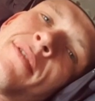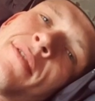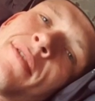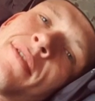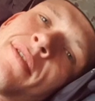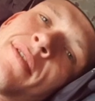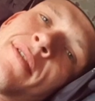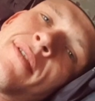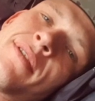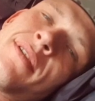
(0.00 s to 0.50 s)

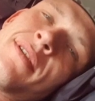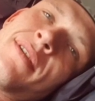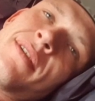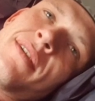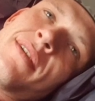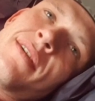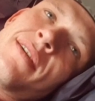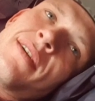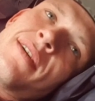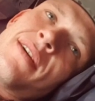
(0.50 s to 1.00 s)
And
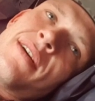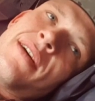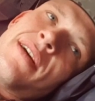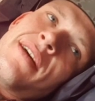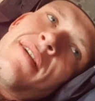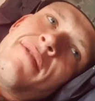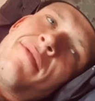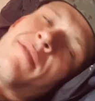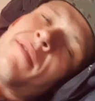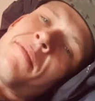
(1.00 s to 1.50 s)

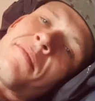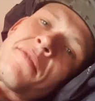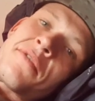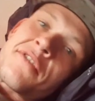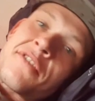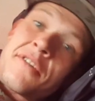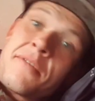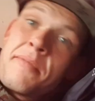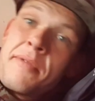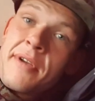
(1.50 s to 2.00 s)
everyone
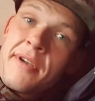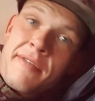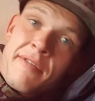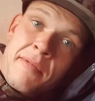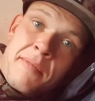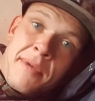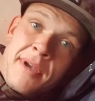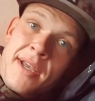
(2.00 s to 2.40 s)
wants to be the